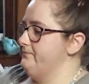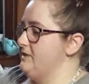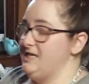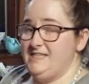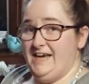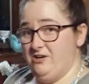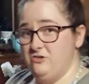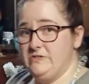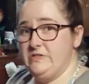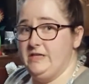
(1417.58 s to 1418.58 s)

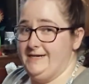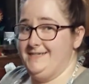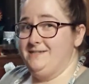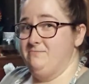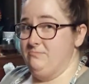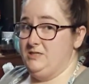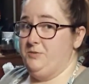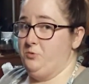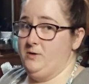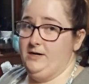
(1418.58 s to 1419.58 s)
containers, like
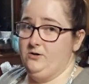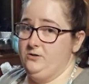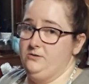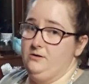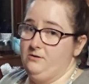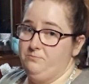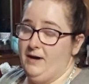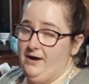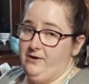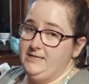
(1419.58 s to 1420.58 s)
Tupperware or
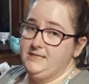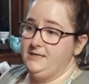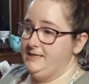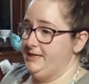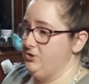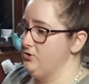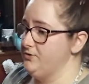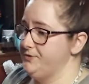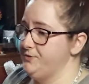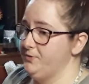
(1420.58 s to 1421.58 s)
Pyrex
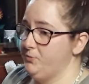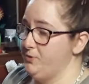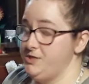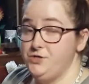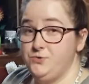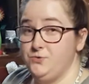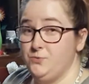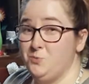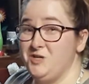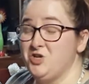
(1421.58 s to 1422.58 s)
containers. We
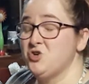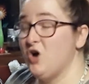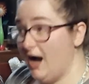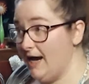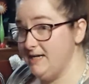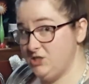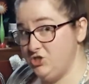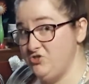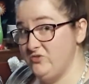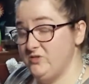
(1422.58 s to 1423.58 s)
try to
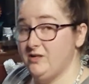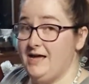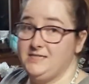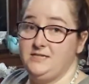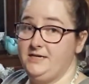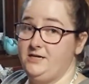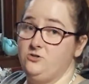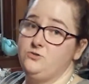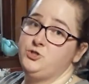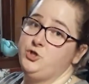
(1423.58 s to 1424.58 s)
use glass
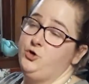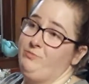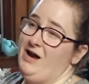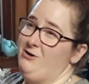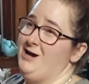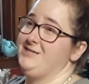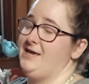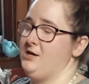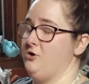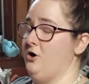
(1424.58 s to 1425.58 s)
containers, so Pyrex
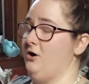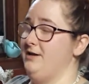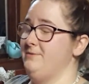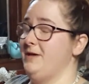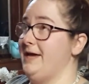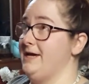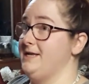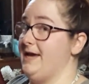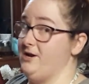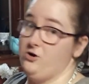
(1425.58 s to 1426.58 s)

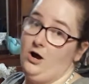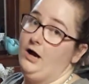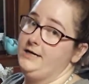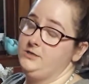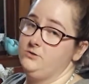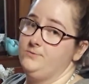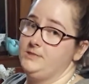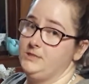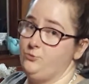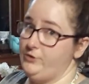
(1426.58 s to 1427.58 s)
and Anchor Hocking are the
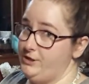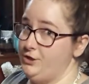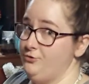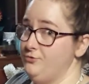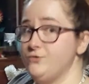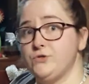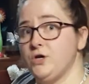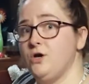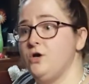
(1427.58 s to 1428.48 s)
ones that we use.